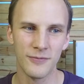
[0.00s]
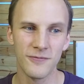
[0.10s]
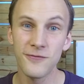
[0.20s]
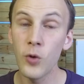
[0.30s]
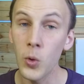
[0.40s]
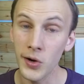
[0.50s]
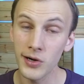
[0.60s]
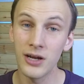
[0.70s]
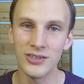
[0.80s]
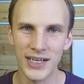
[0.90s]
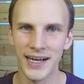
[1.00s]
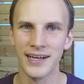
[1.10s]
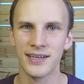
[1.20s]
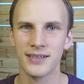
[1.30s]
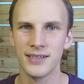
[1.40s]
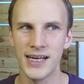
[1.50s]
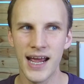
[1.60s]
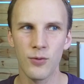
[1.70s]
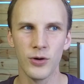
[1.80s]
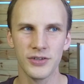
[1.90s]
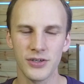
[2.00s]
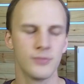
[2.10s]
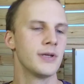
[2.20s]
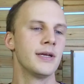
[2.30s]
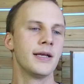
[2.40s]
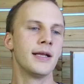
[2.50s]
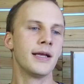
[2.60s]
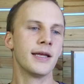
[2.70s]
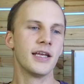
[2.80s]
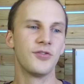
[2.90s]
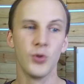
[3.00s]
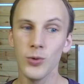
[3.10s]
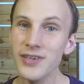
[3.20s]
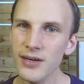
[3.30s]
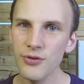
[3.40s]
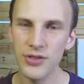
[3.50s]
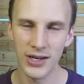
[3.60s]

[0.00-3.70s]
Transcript: for a lighting network. So if you're working with